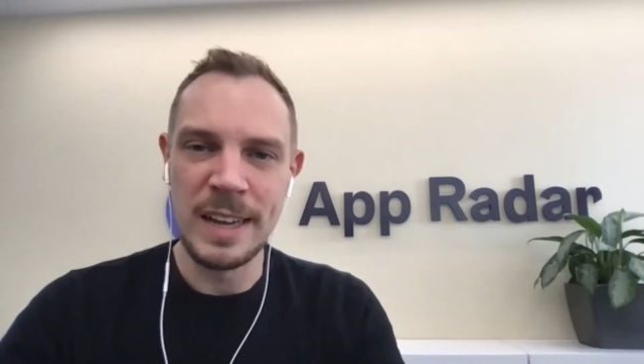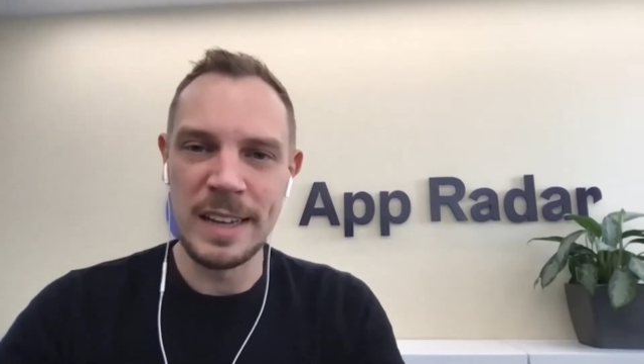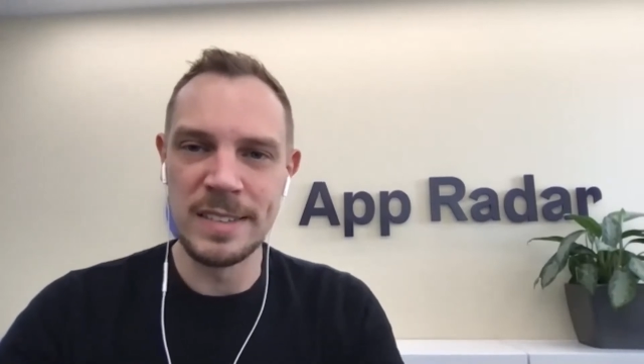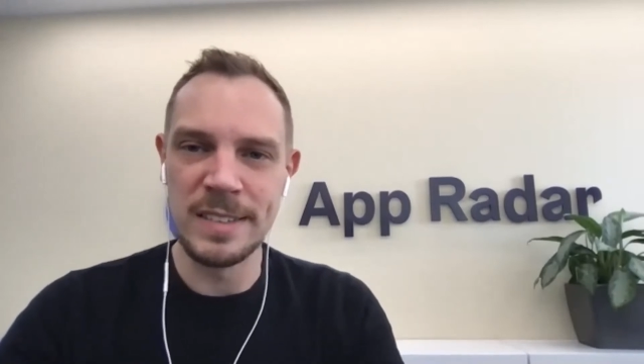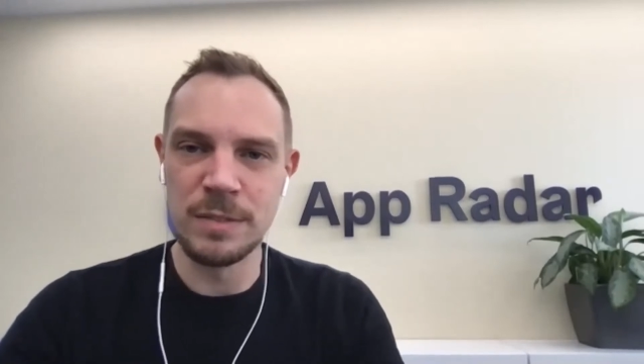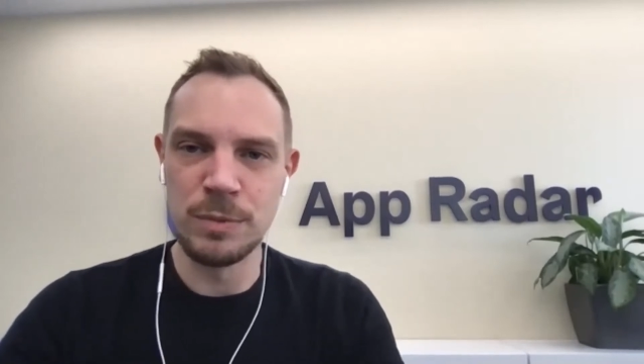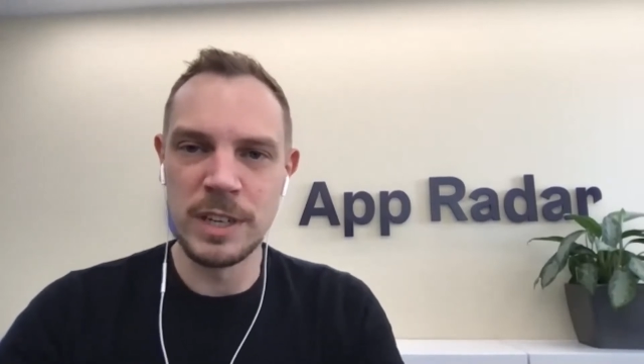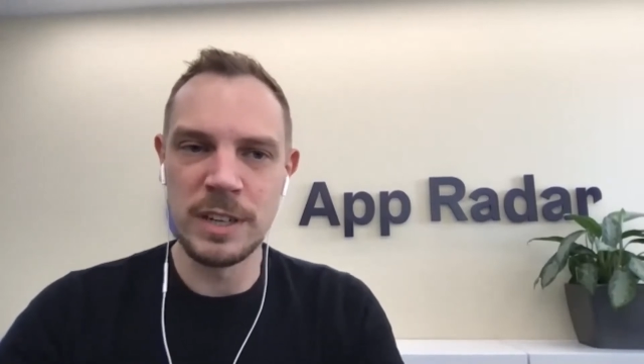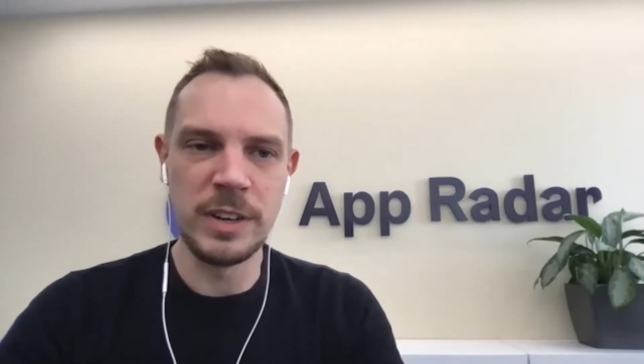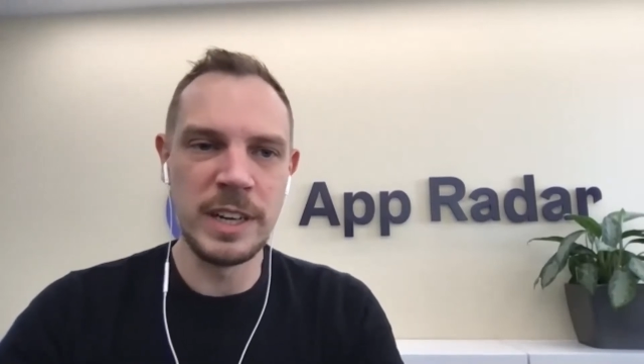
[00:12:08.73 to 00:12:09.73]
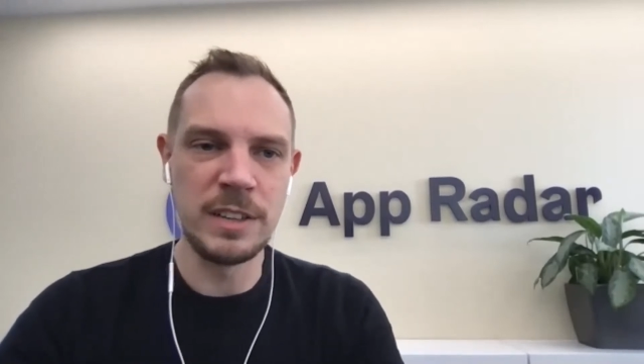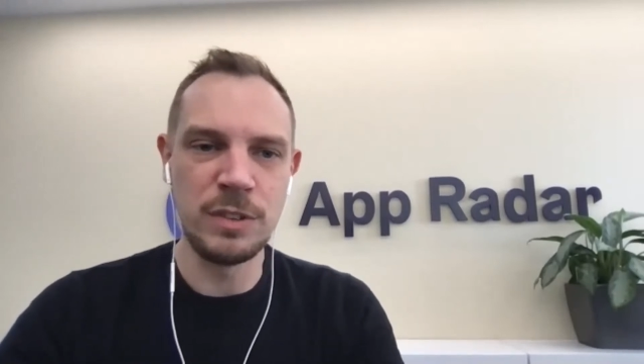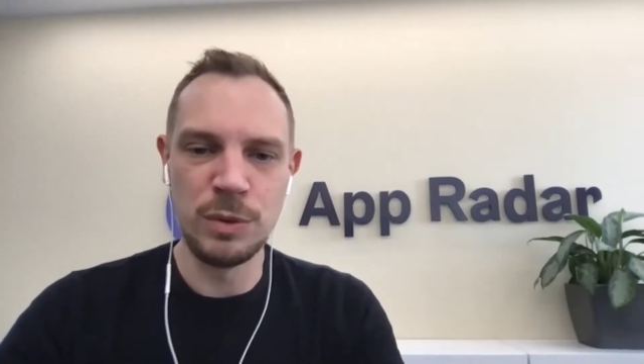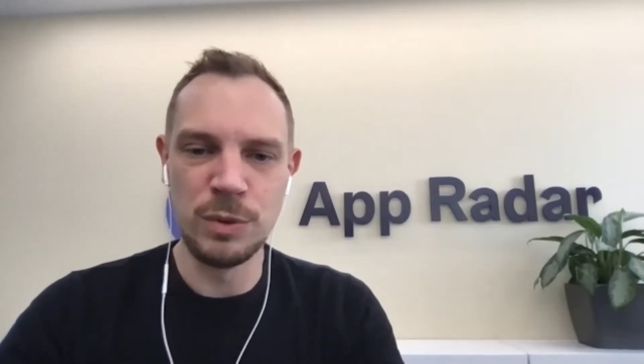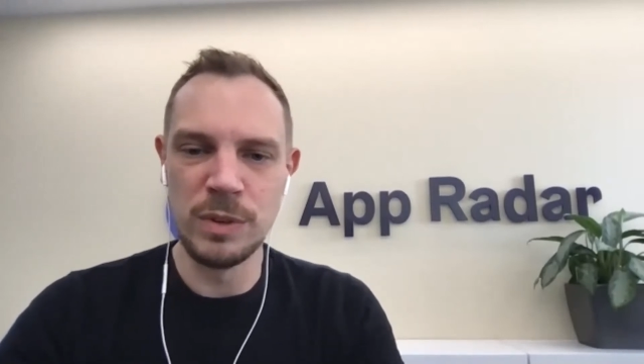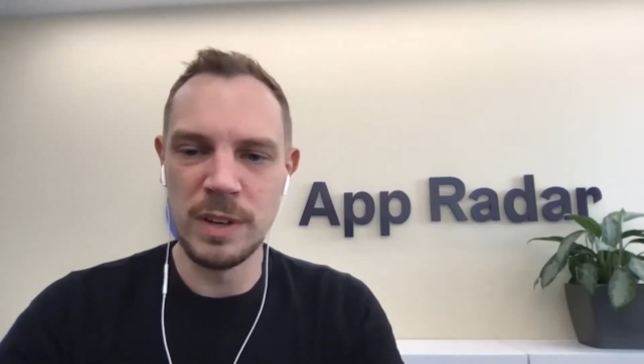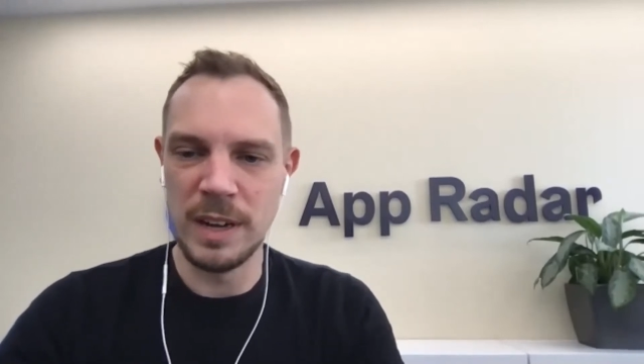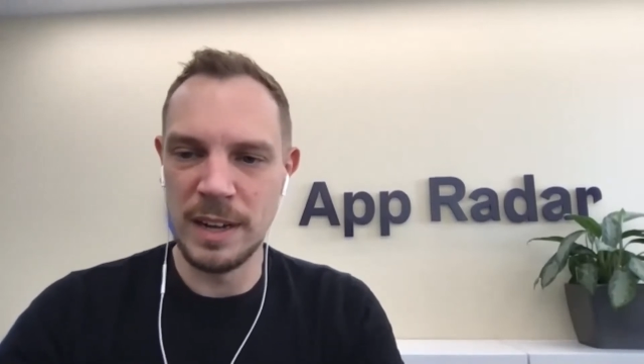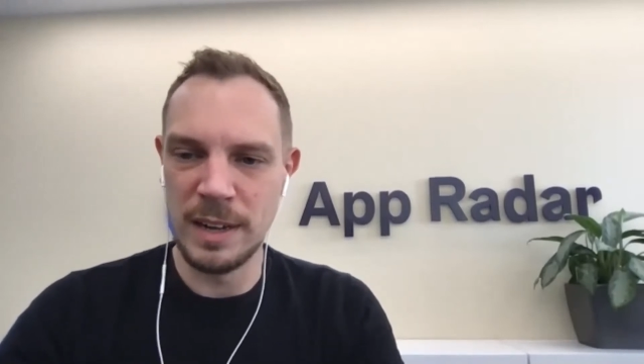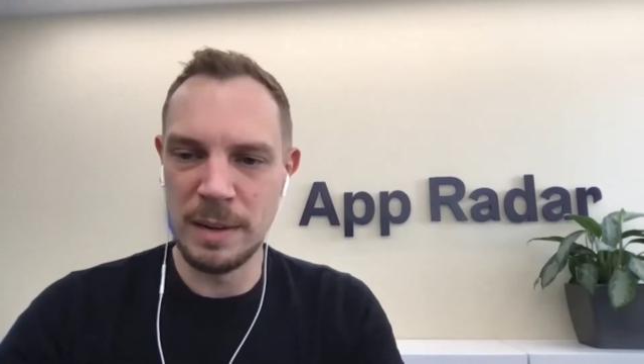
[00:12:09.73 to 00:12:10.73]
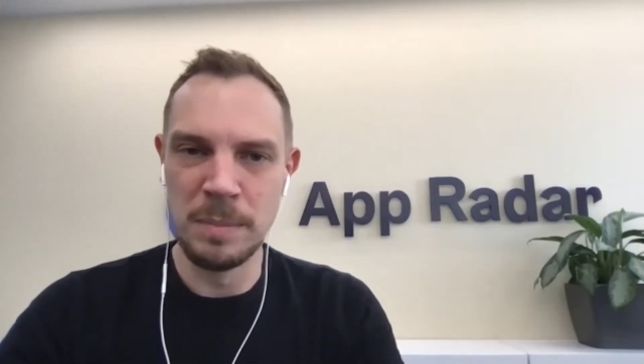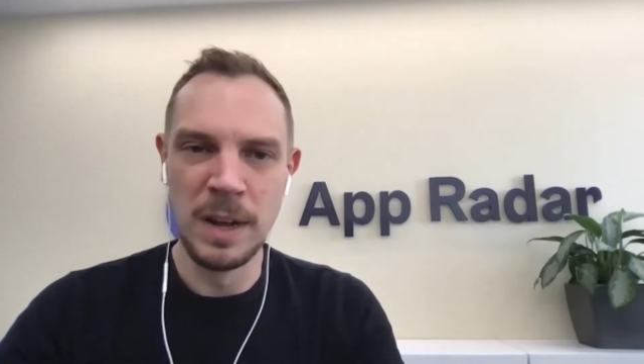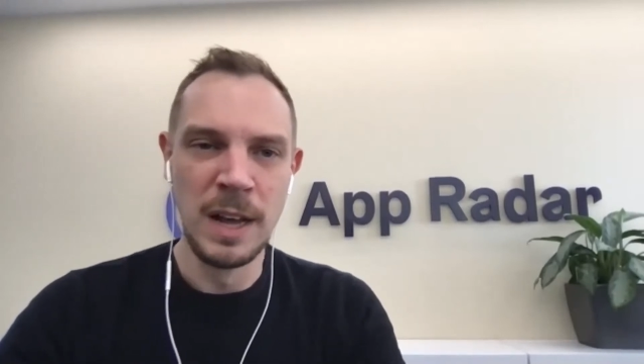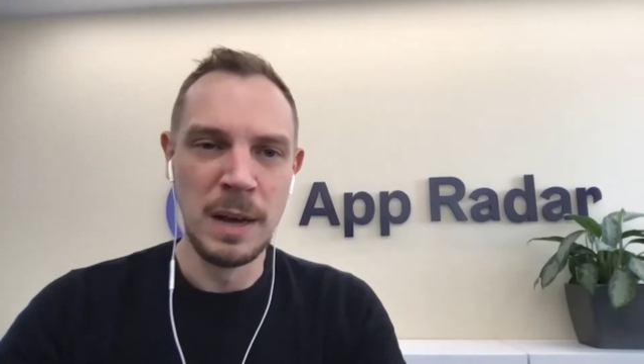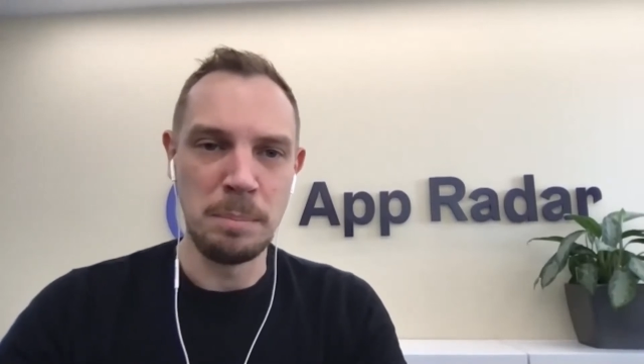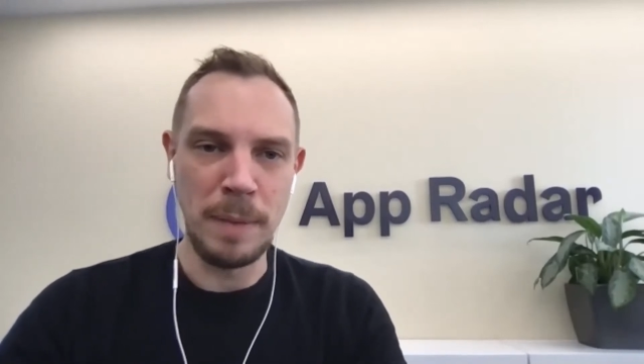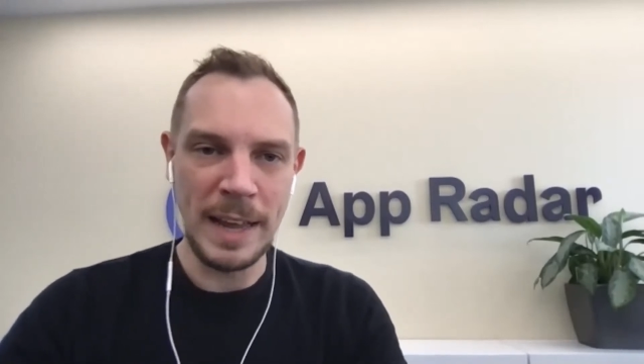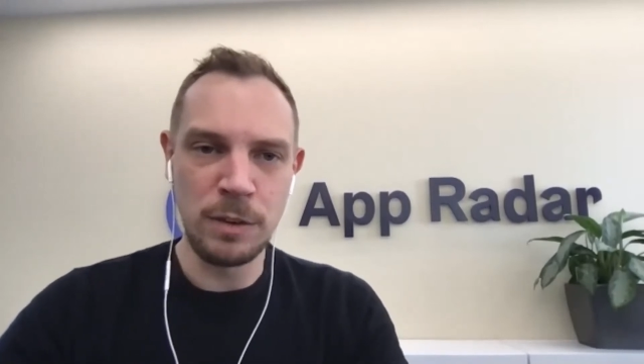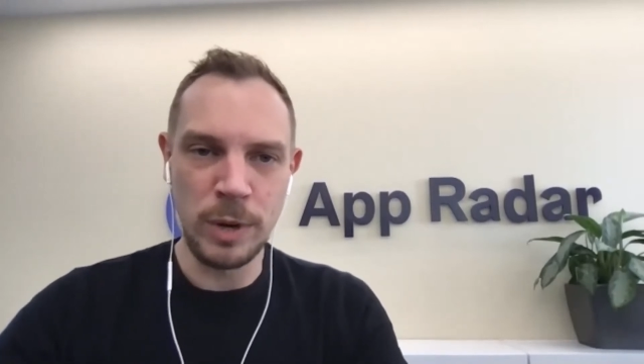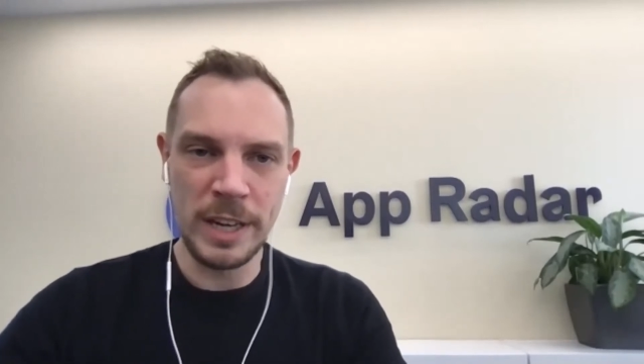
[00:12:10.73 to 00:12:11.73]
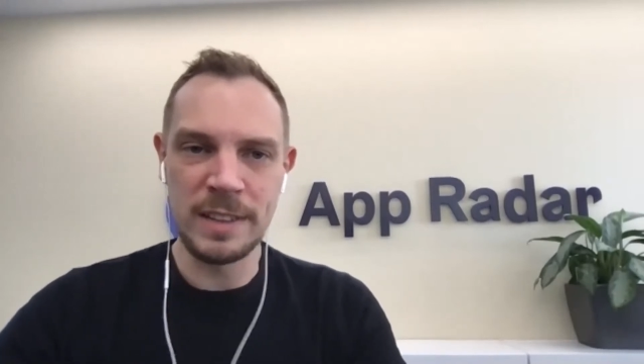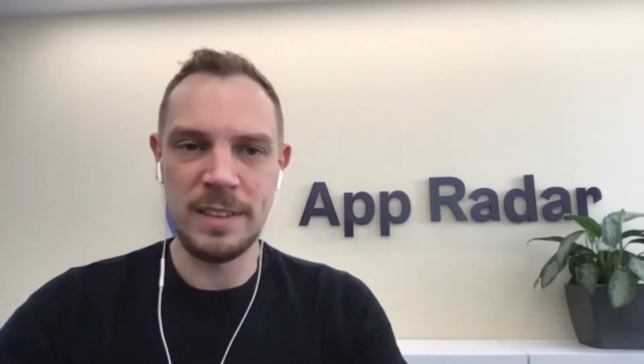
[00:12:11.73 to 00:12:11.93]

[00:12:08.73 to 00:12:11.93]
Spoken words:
is that we're going to migrate